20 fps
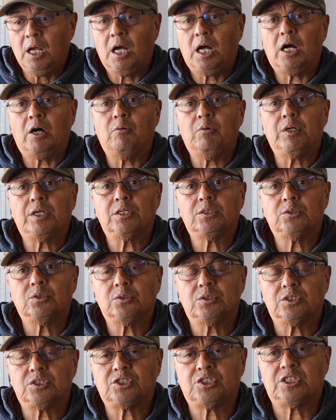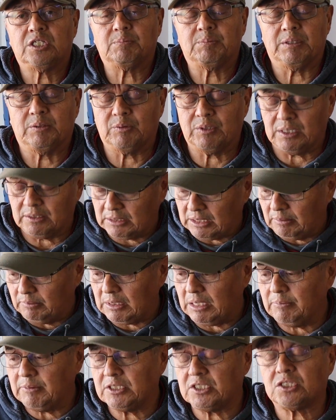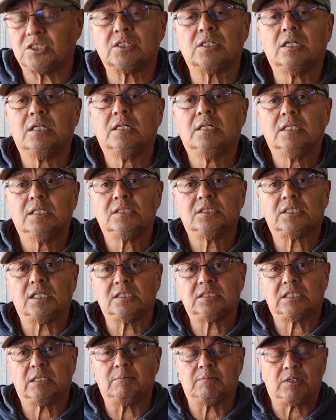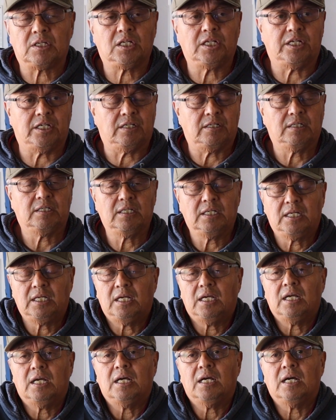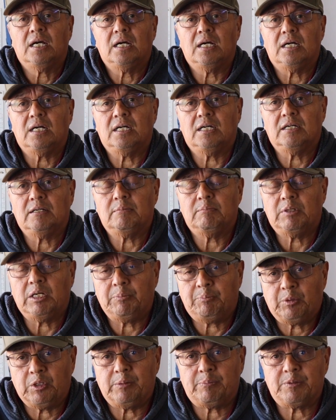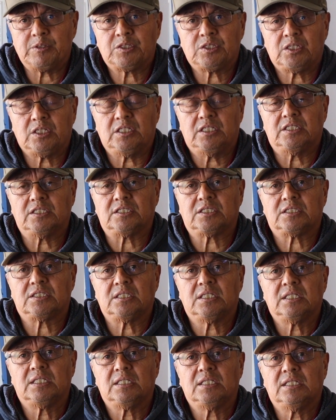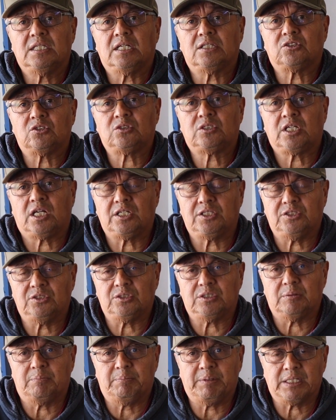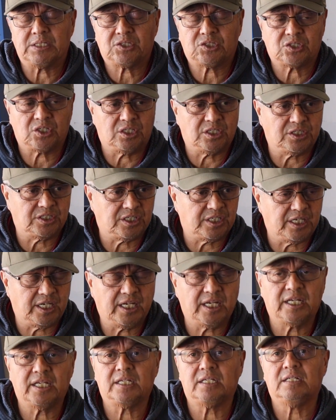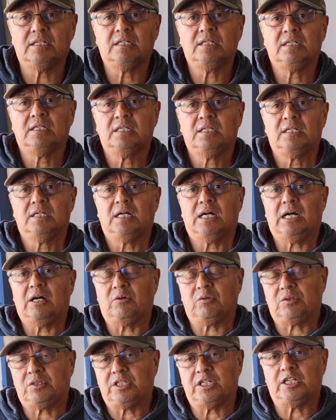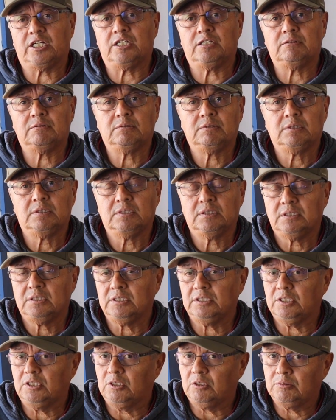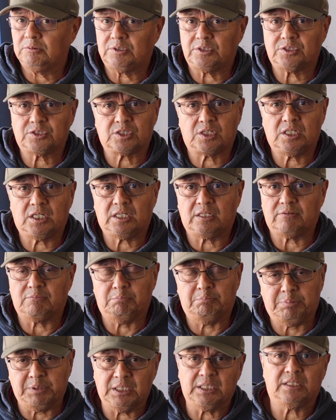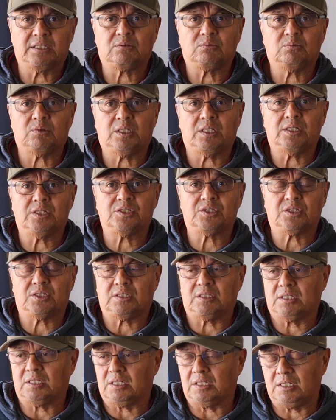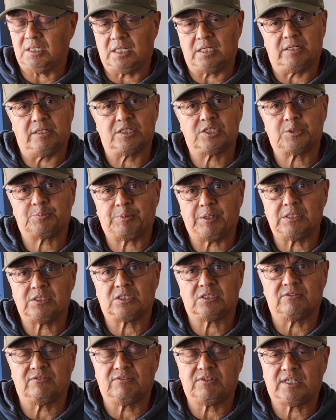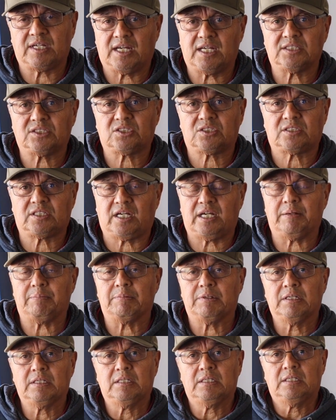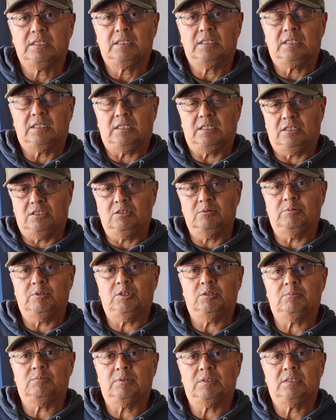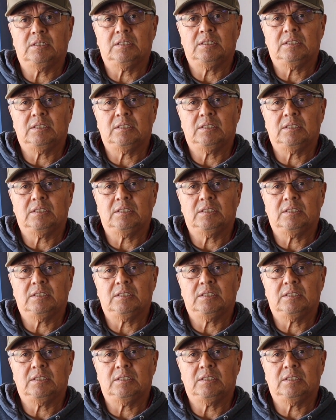how we can do this cheaply. Well, let me just say something clear. My purpose here is not to tell you the best cylinder head out there. There's a lot of billet ones and a lot of expensive cast type aluminum.